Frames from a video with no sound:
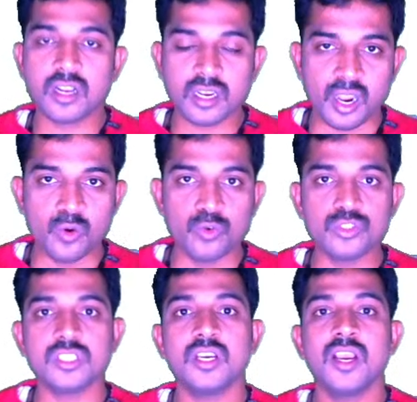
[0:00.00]

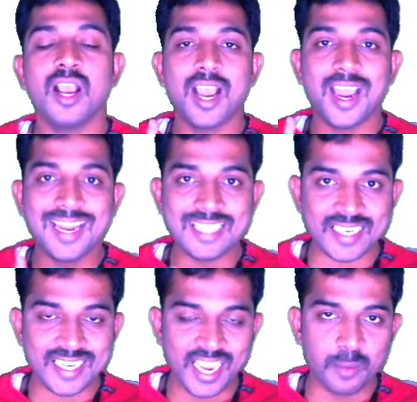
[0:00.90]
count and the
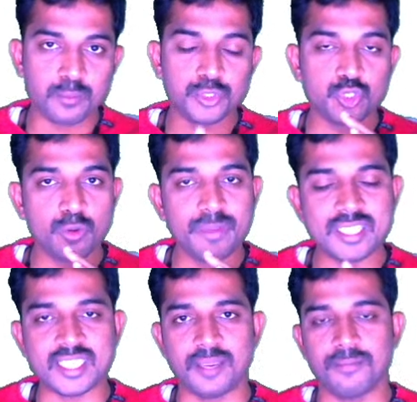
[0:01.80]
type should be
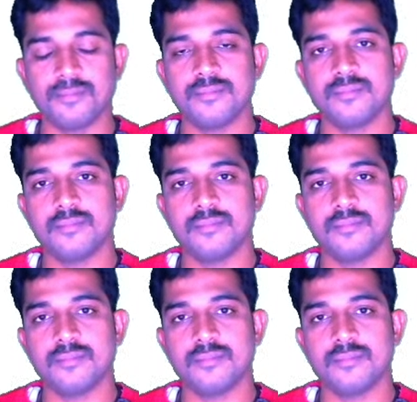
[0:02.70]
same,